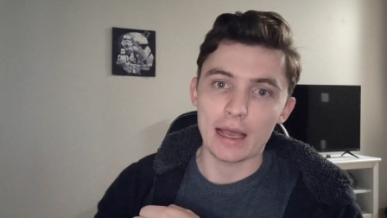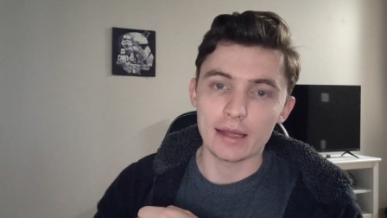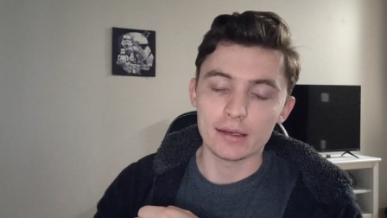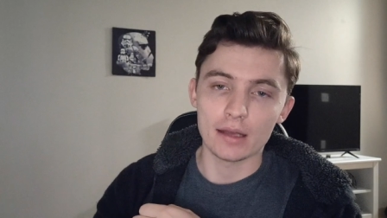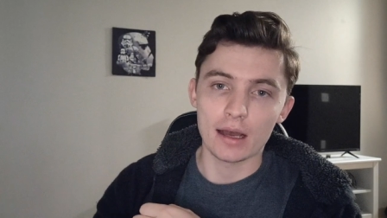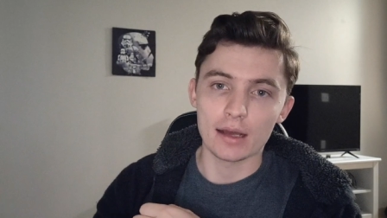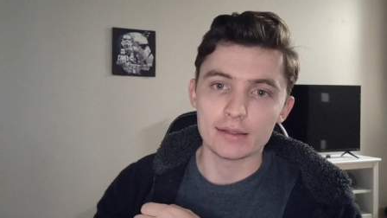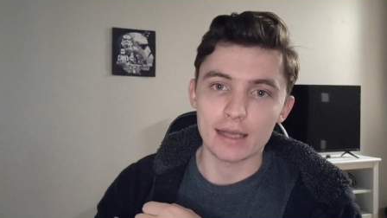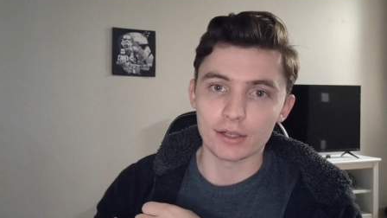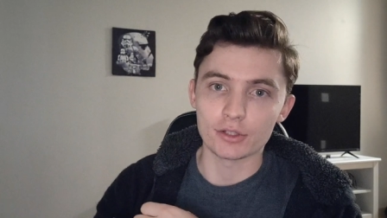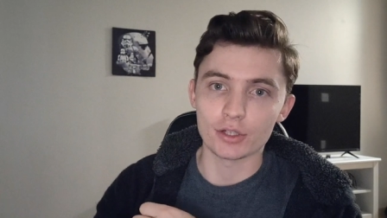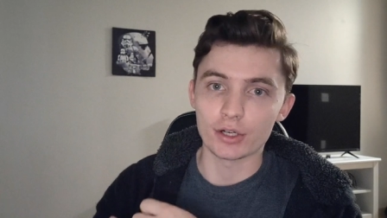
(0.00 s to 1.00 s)
at uh,
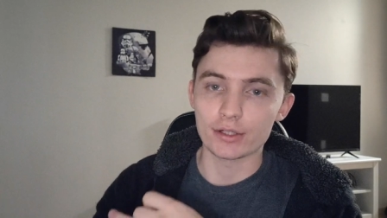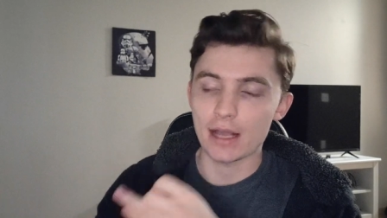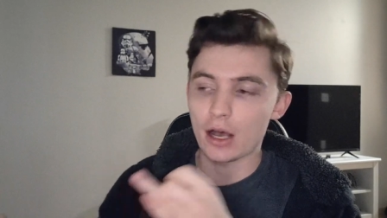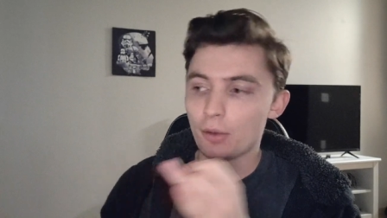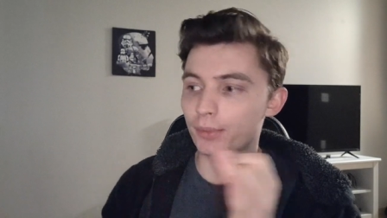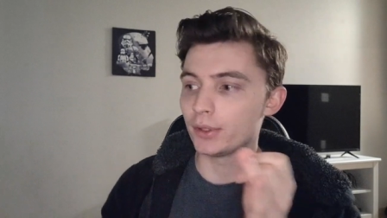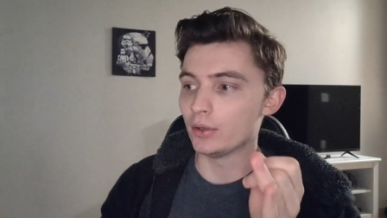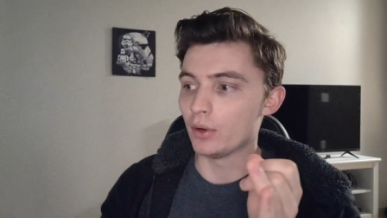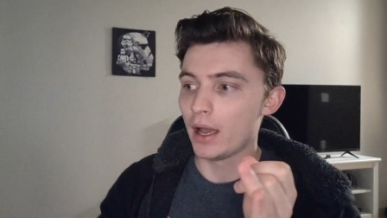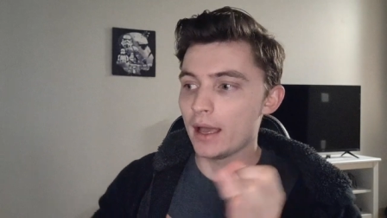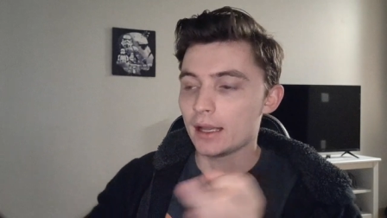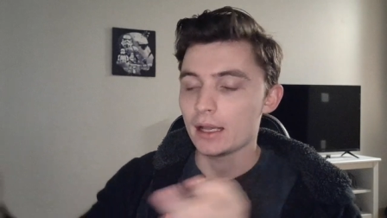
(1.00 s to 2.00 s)
Tech to help you